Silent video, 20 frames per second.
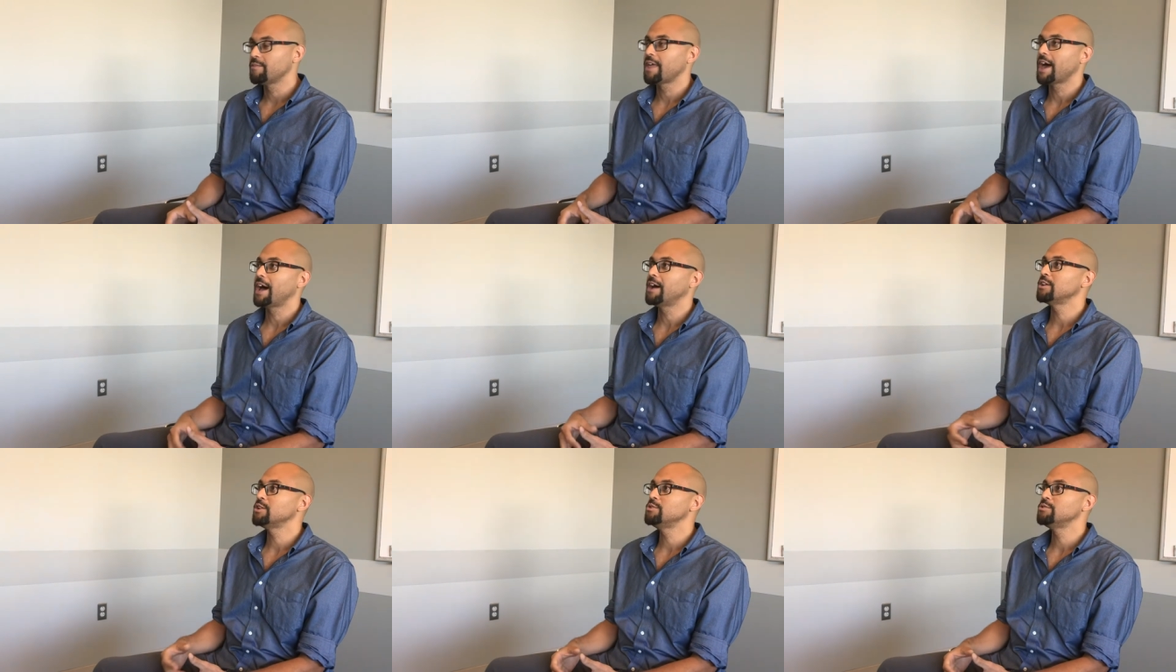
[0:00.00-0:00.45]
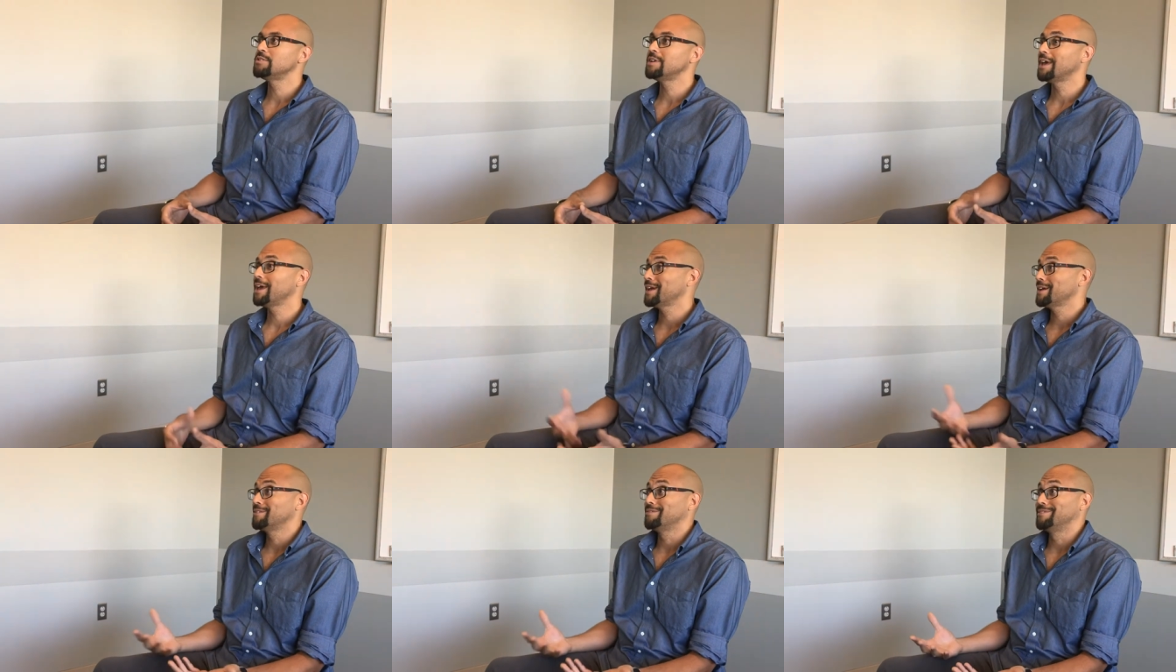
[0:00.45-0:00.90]
How do you
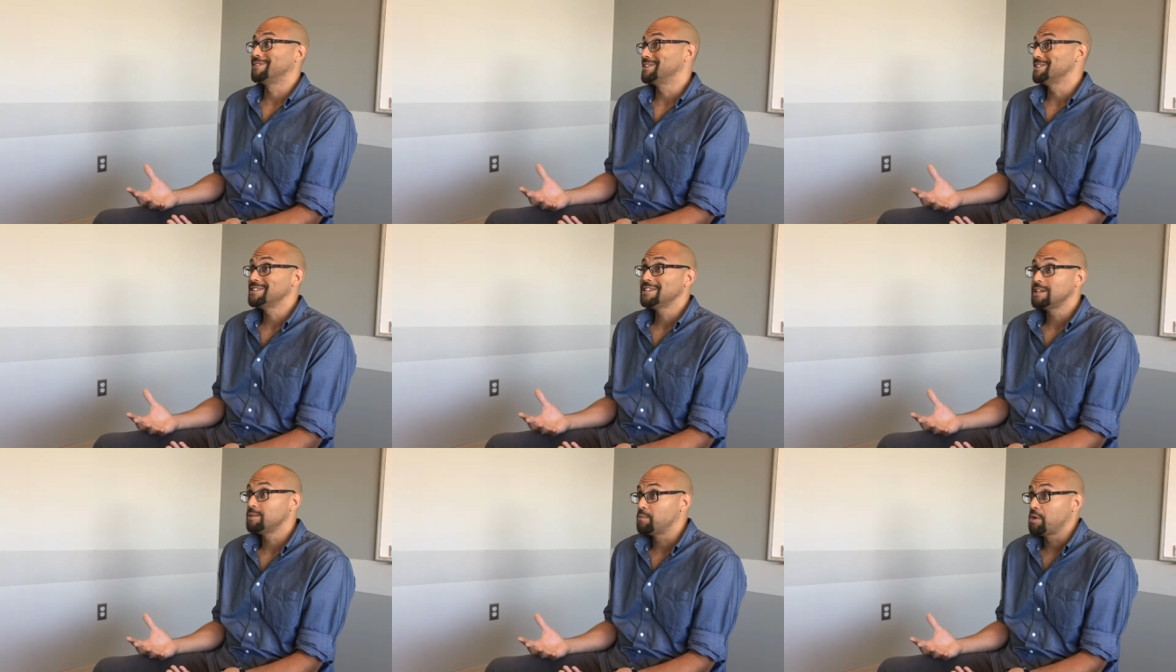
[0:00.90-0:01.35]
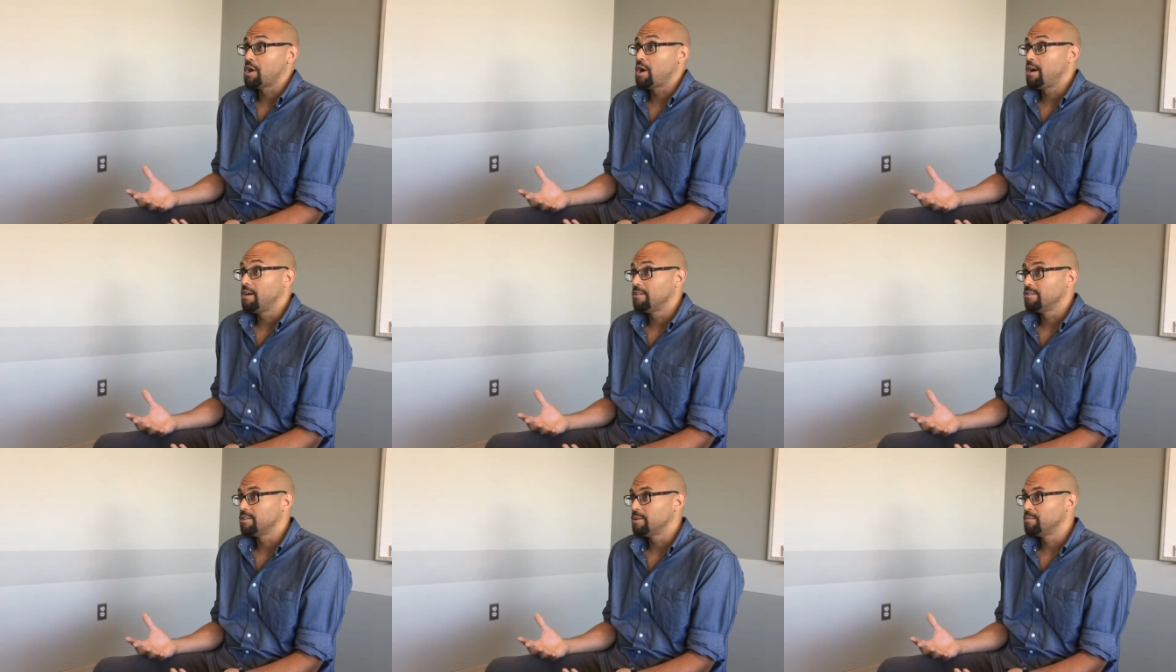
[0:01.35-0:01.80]
take, doesn't need to be
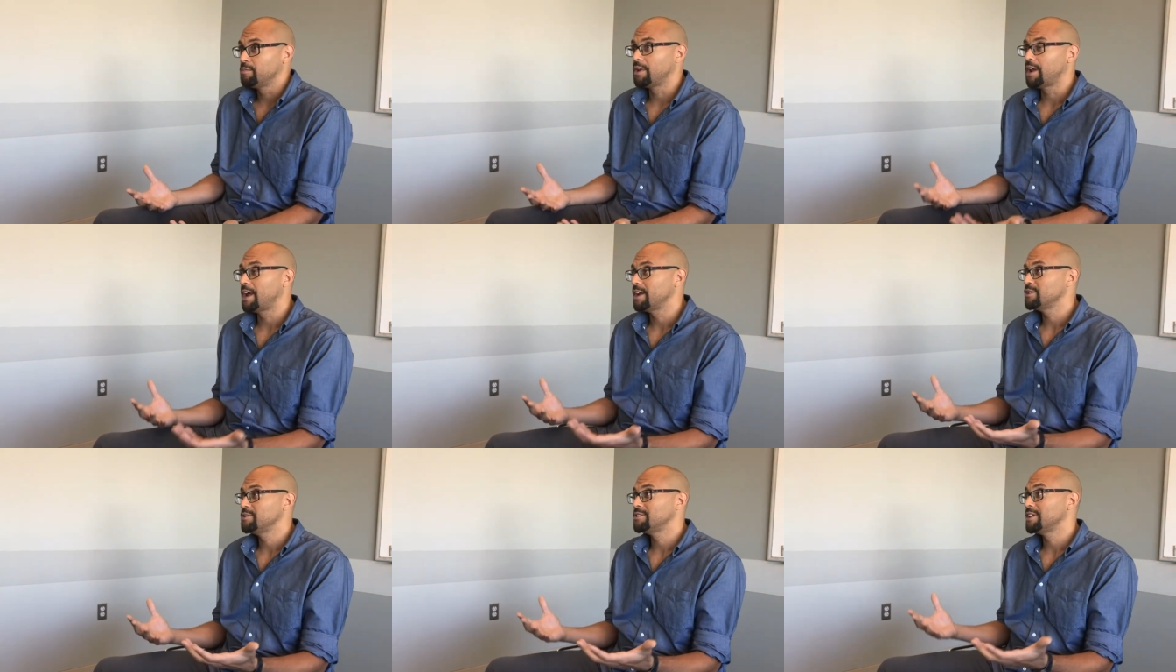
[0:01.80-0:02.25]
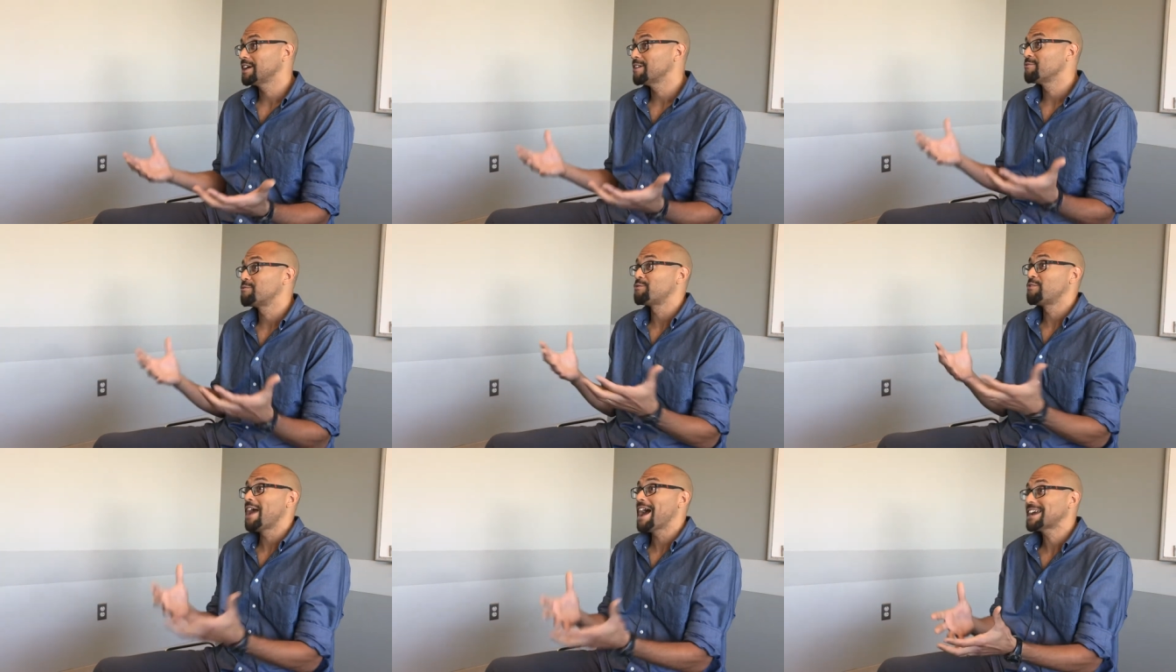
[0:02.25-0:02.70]
all of them, but how do you take a
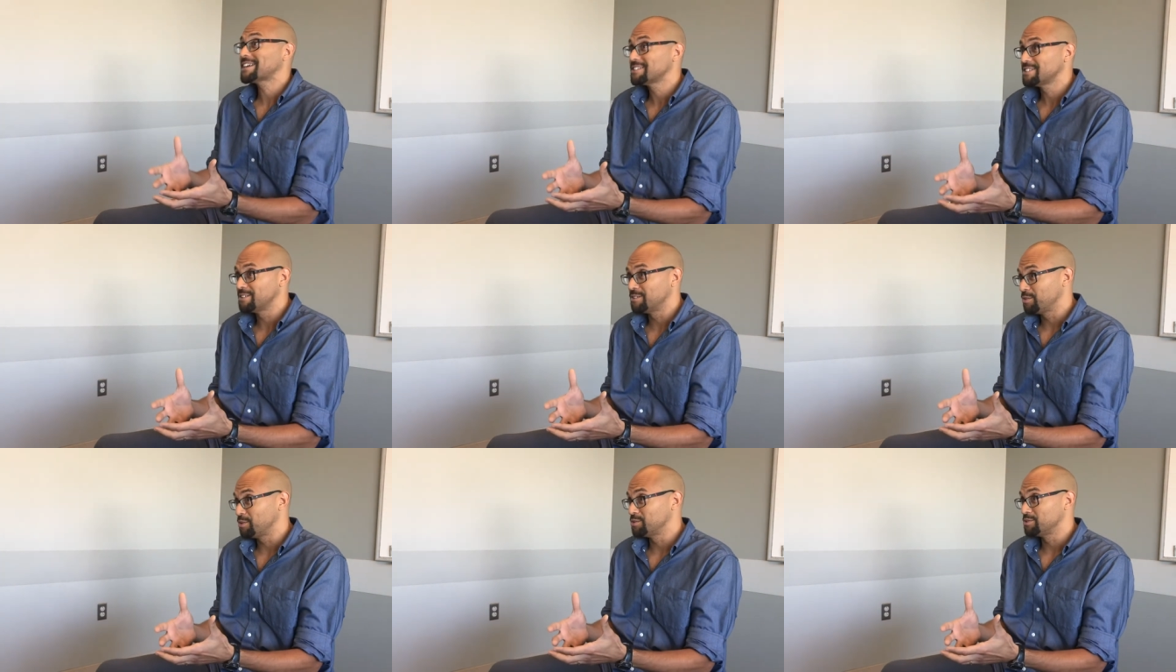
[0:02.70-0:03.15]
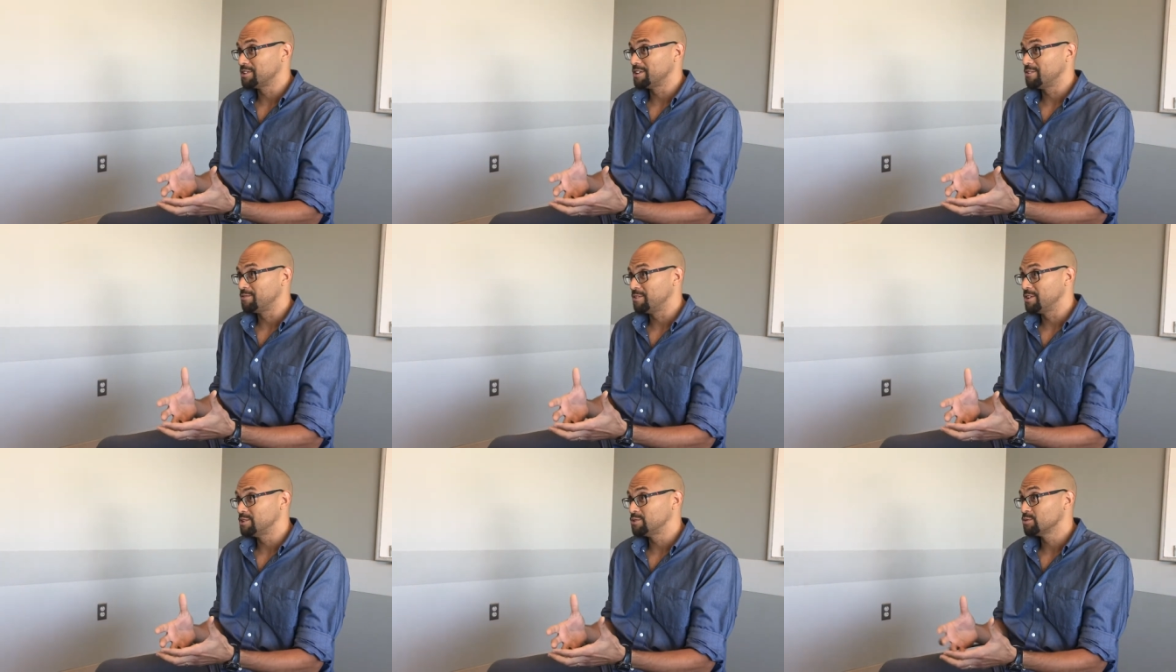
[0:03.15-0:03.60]
fraction of those
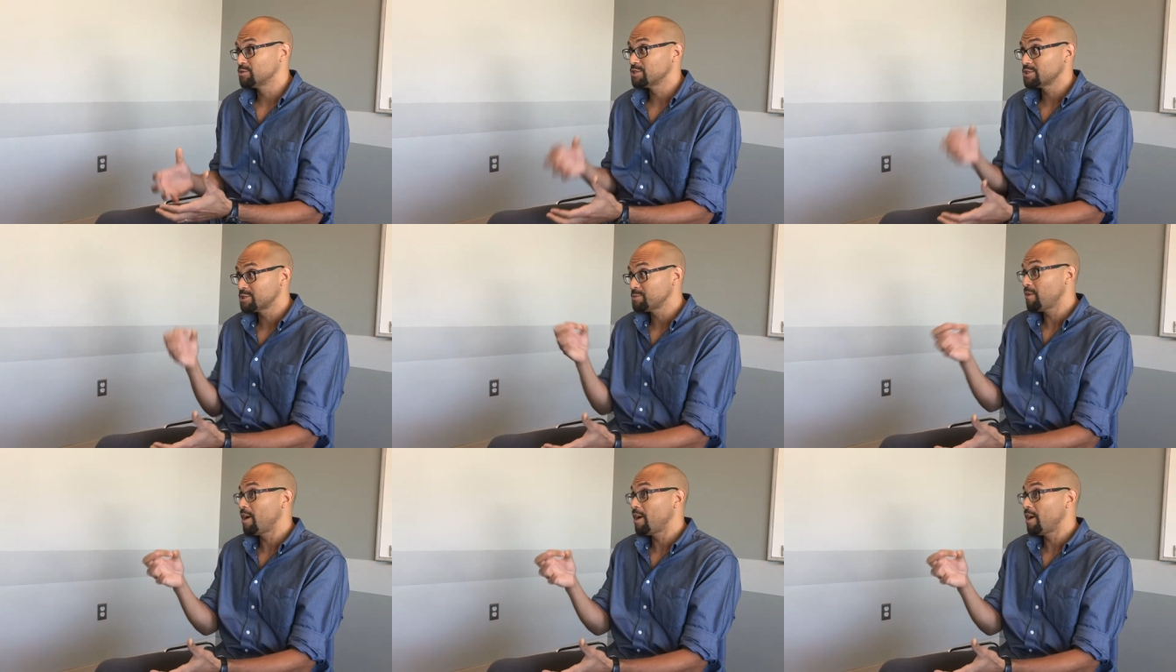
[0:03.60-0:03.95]
individuals,